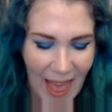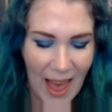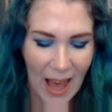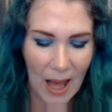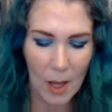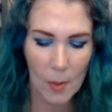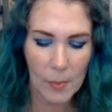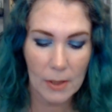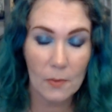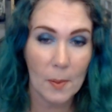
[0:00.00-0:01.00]
Um,
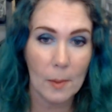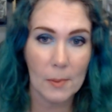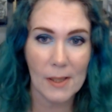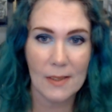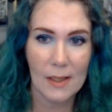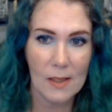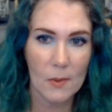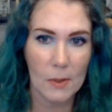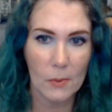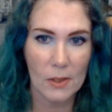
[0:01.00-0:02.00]
you've probably seen this
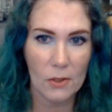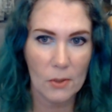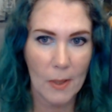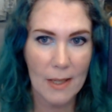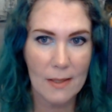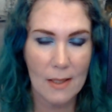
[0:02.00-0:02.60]
one once or twice.